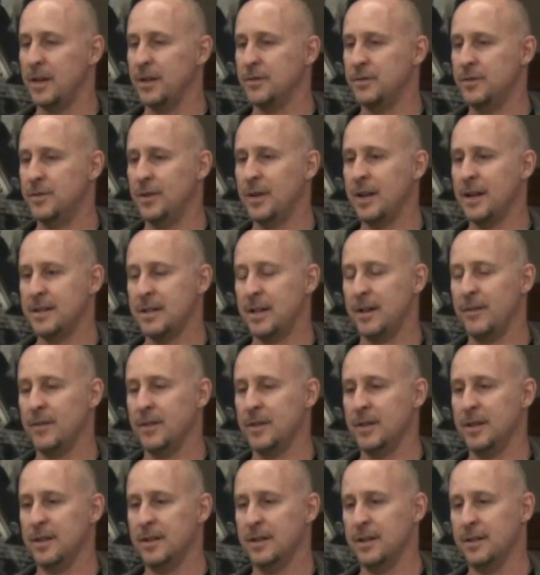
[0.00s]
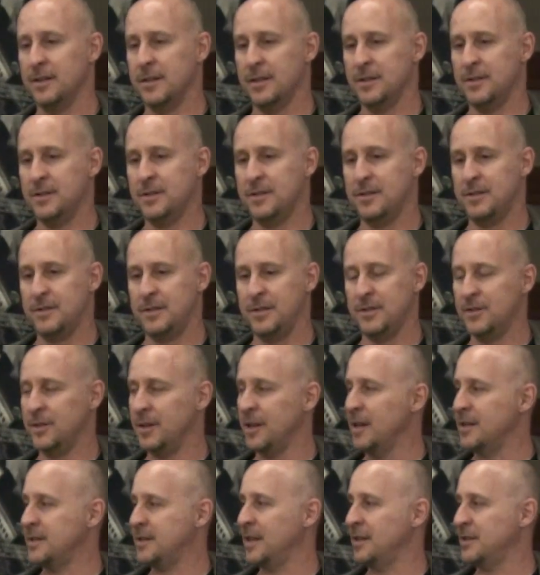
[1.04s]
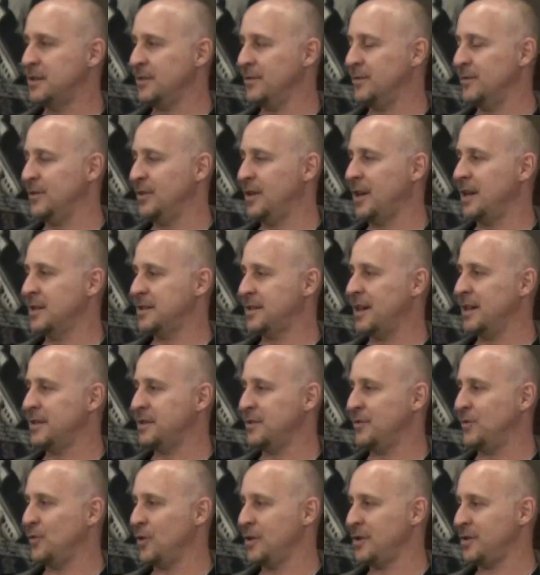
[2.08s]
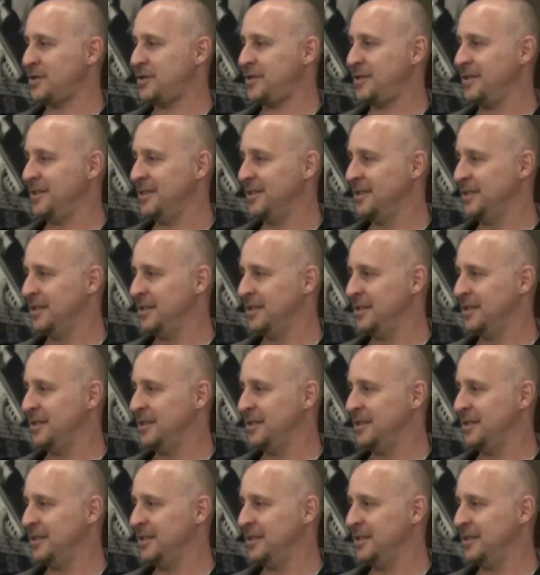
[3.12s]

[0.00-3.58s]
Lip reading: Do you guys have a? You guys got divorced?